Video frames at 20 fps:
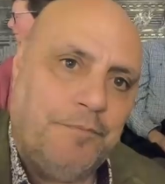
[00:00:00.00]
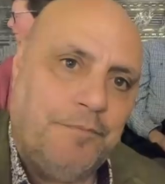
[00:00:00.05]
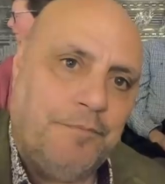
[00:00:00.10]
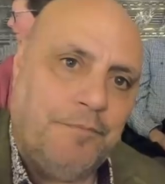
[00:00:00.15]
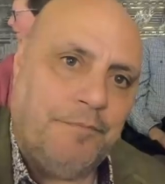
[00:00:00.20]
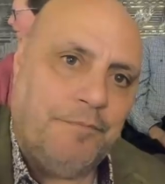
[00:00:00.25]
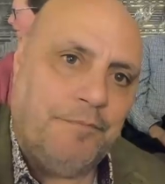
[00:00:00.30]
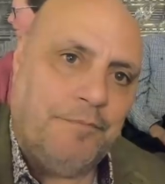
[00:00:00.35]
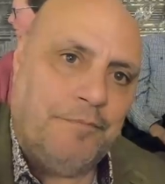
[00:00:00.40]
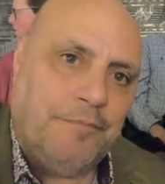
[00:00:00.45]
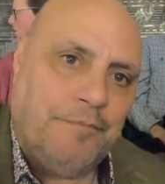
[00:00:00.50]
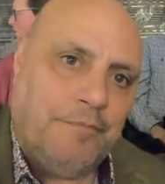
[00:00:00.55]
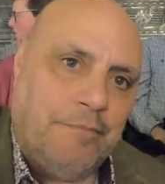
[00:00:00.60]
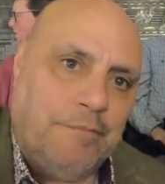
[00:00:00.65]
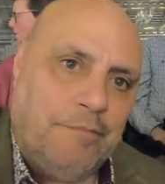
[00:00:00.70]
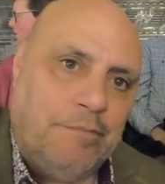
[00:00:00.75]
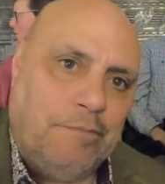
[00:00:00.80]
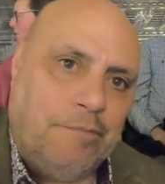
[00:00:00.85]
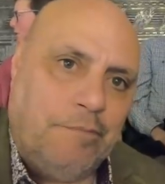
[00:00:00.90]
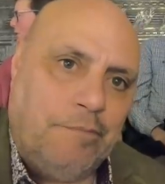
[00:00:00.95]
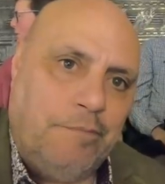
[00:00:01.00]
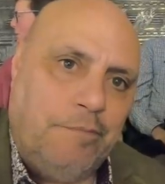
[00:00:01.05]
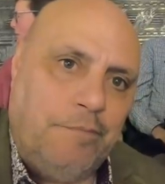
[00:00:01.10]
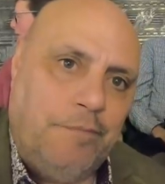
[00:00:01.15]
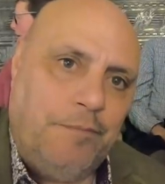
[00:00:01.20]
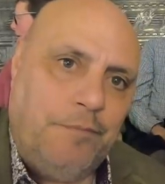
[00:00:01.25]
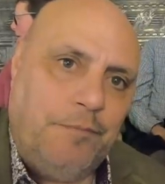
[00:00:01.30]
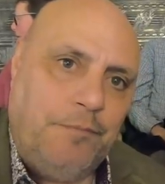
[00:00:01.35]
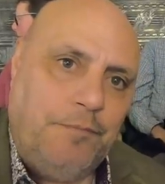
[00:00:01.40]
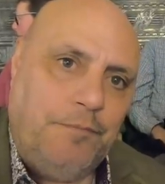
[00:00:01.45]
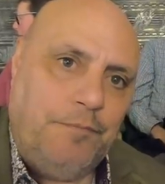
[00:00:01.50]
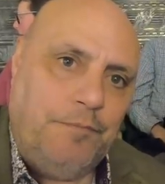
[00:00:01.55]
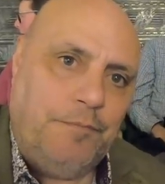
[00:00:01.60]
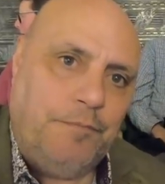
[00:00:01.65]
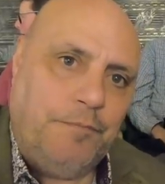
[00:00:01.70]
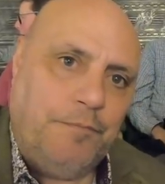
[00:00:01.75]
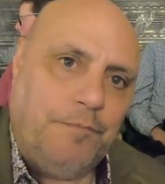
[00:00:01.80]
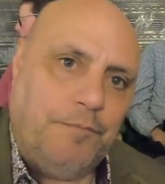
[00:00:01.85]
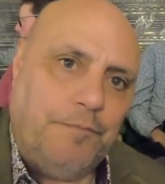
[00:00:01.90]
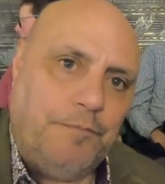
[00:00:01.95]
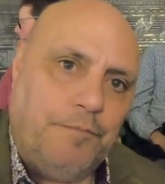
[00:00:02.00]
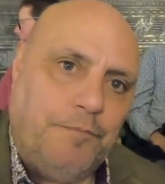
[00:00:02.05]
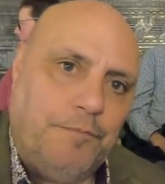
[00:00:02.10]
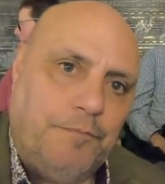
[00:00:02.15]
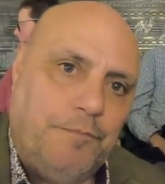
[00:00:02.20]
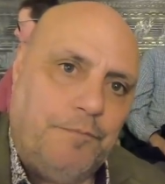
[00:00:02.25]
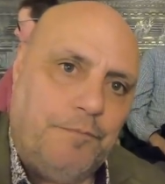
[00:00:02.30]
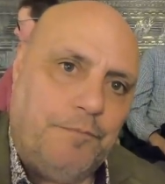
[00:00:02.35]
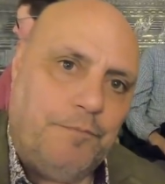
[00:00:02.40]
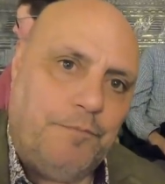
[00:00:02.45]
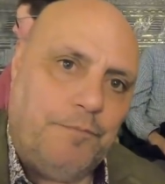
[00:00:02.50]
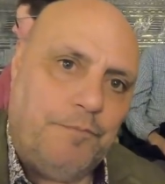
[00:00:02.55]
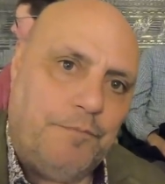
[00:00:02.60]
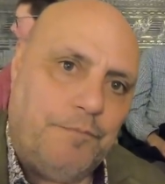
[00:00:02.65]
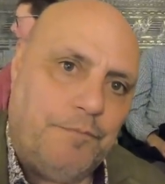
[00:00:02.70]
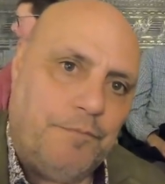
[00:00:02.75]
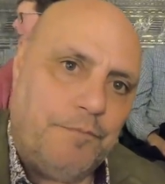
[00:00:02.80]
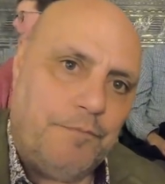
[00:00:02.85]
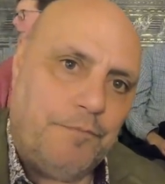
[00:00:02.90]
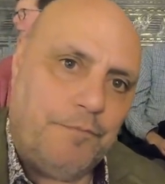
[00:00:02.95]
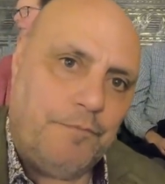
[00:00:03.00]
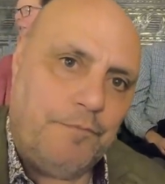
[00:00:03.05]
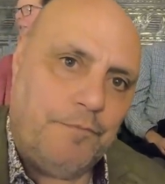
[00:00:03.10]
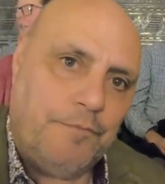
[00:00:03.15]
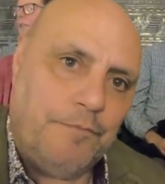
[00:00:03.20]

(silent)